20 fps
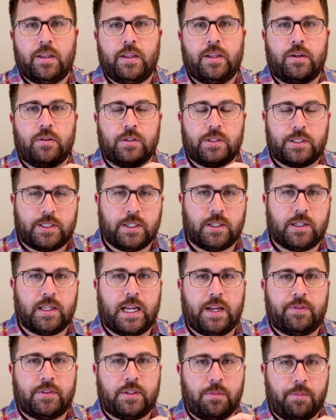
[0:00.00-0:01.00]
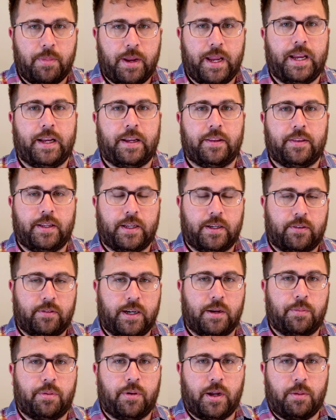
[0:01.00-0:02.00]
you still have to make the
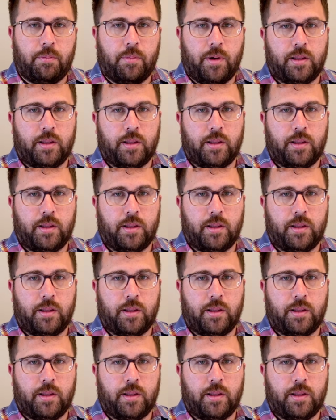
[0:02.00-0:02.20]
agreed upon